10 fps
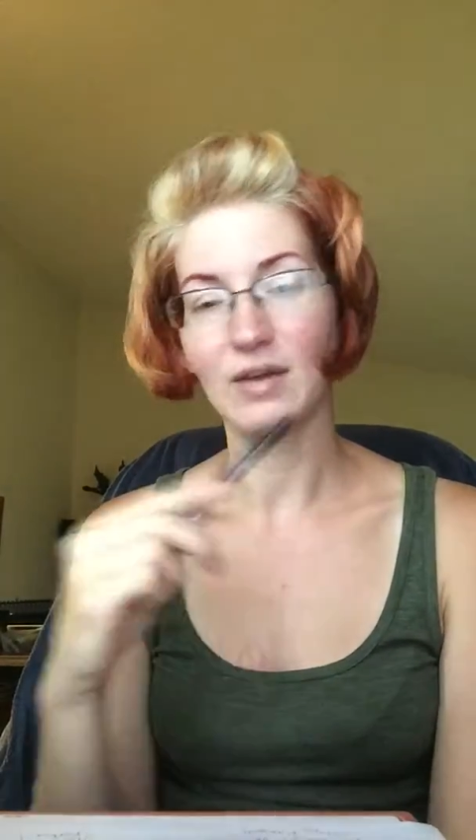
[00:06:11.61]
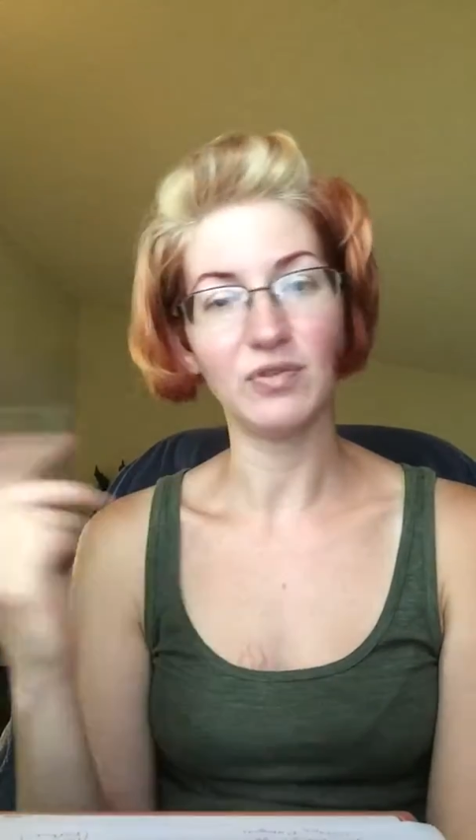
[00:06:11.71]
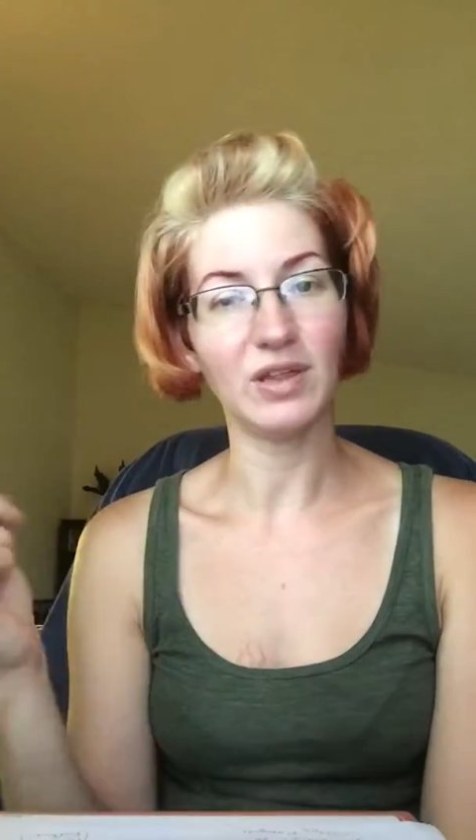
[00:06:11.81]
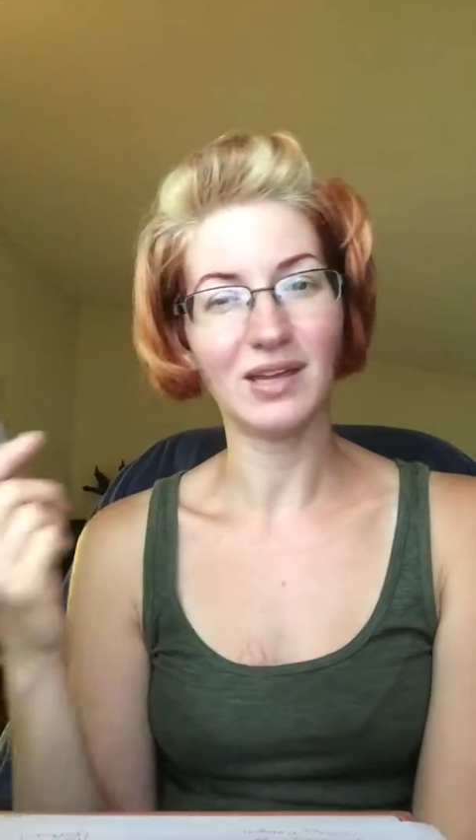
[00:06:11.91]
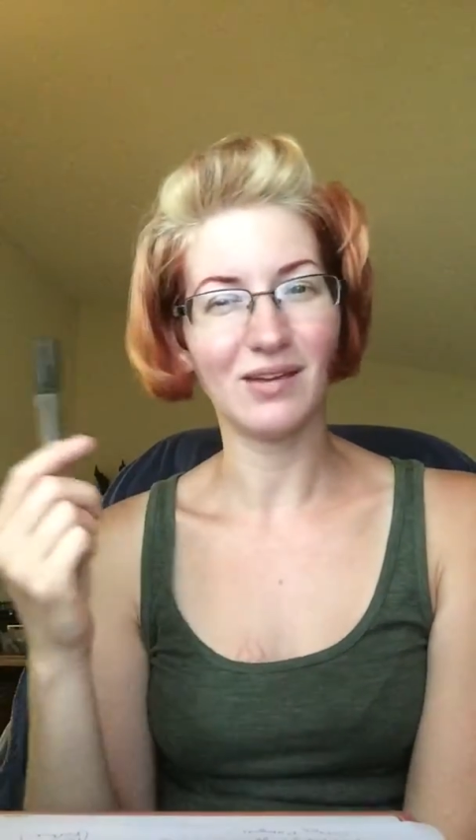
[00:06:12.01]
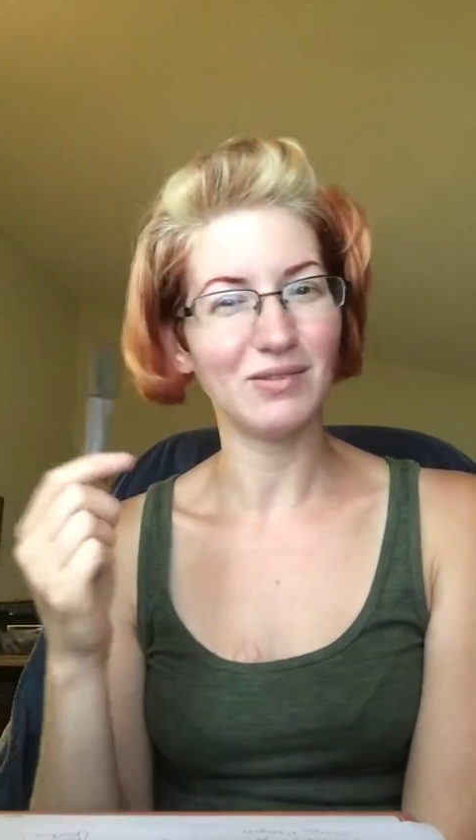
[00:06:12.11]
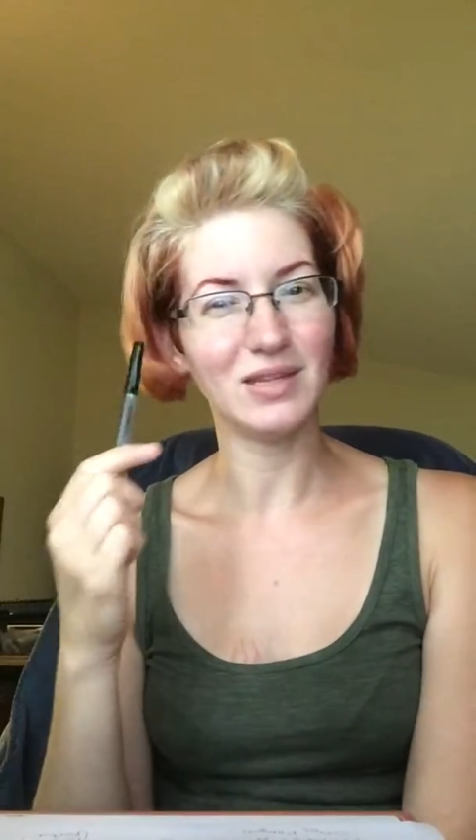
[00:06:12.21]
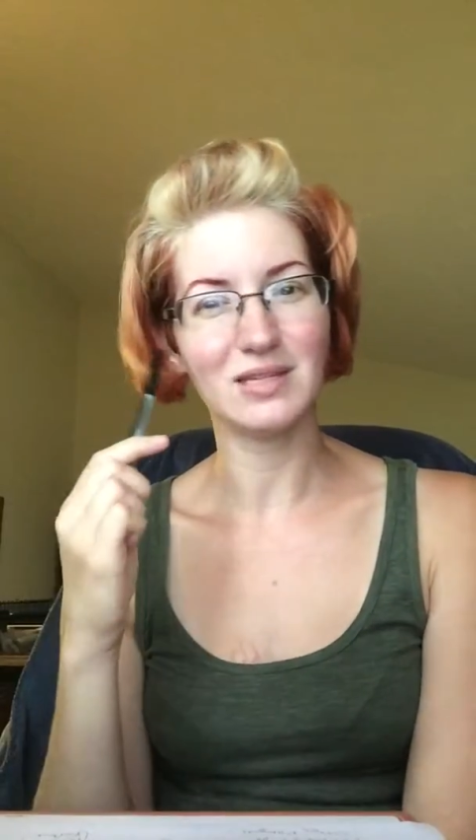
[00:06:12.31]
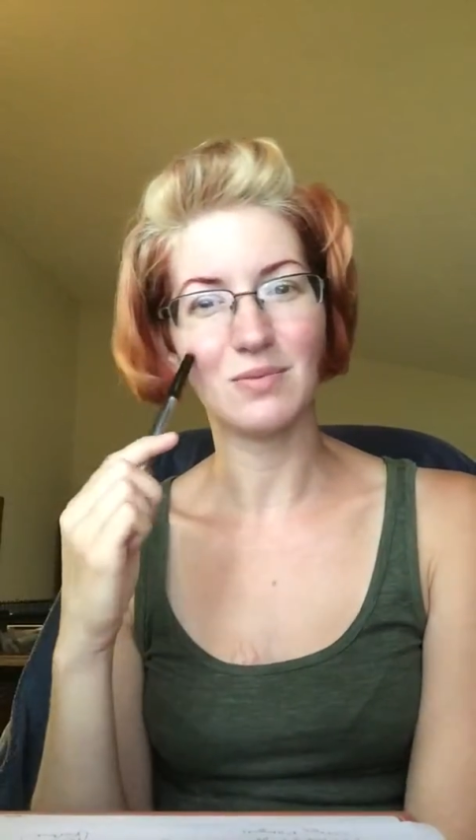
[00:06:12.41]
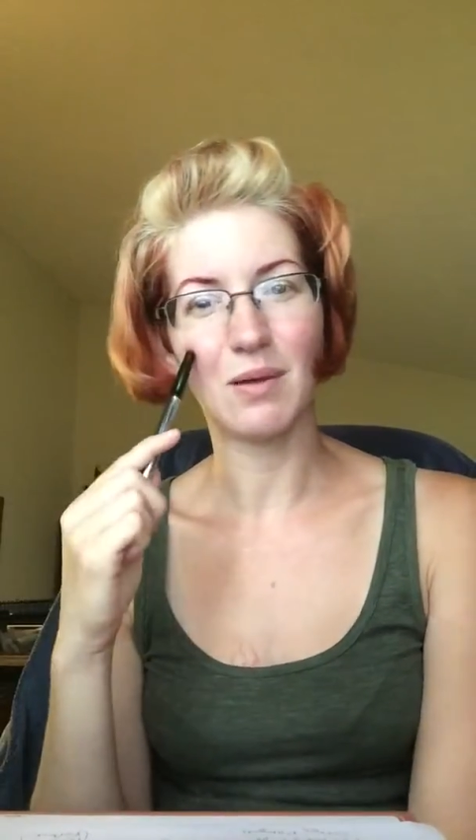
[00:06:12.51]
feel like
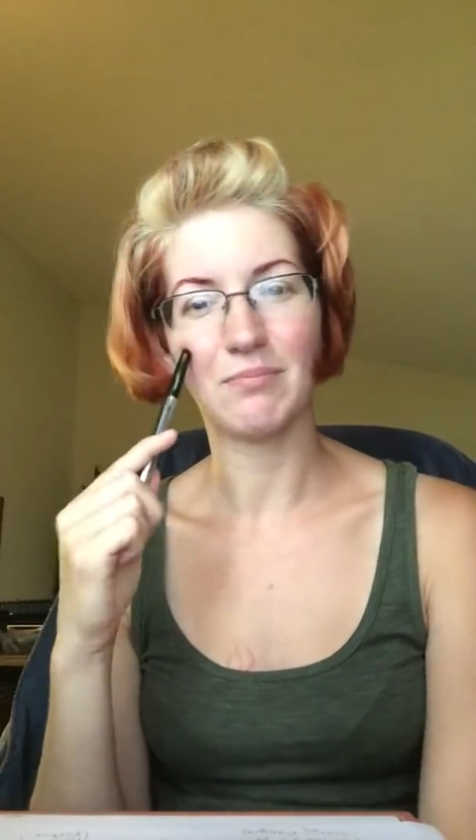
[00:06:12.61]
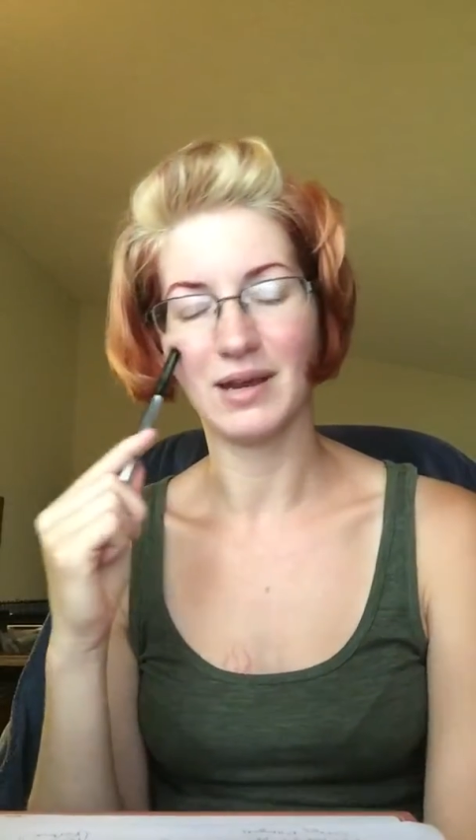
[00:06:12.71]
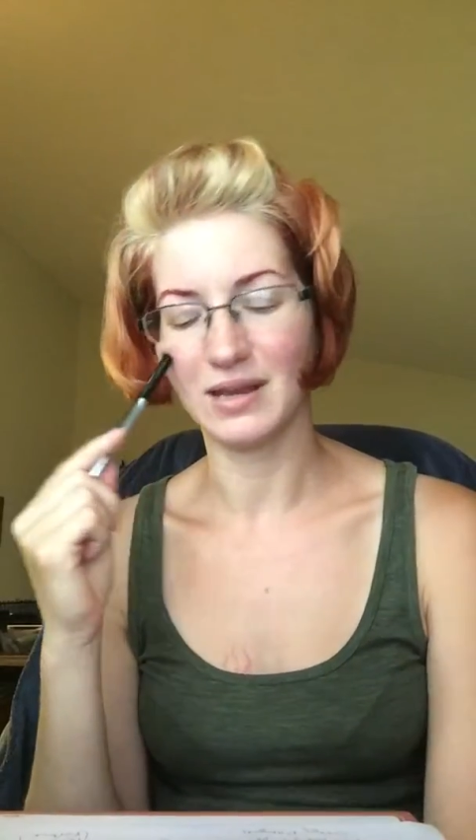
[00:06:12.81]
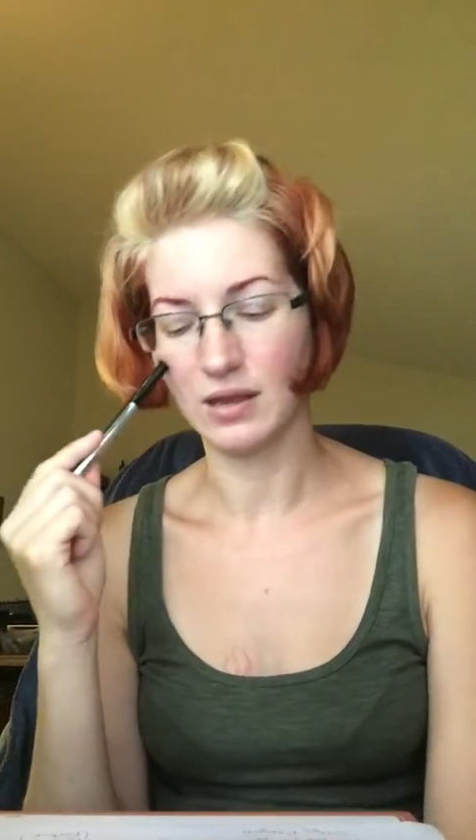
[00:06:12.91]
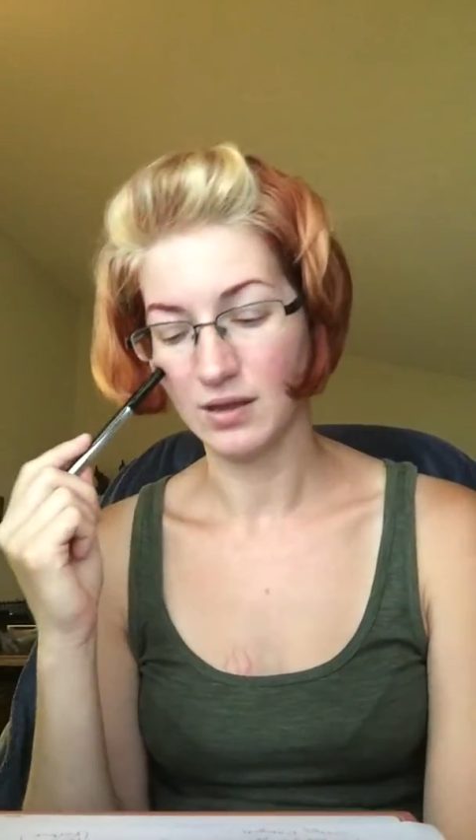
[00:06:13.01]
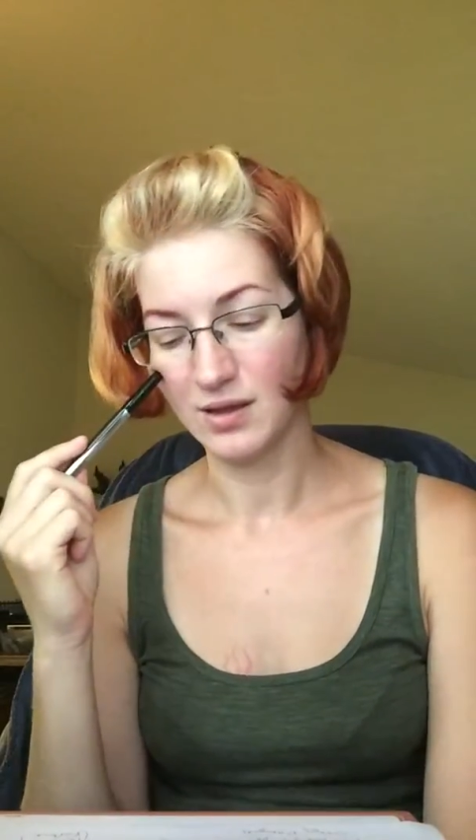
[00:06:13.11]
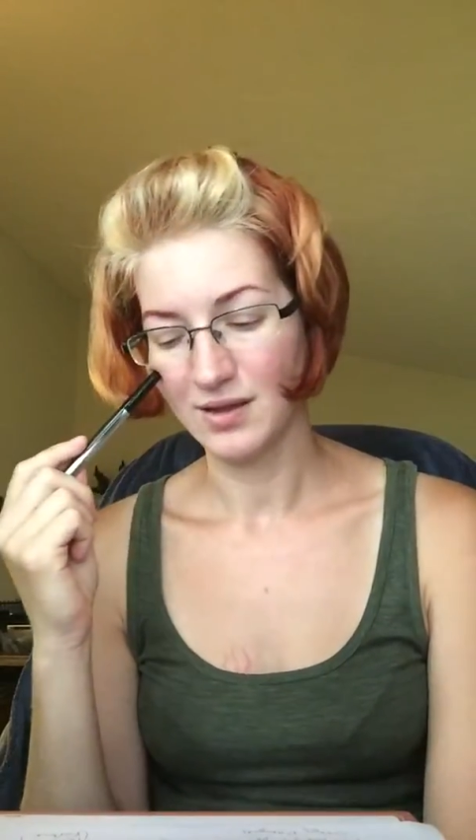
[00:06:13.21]
everything's about money.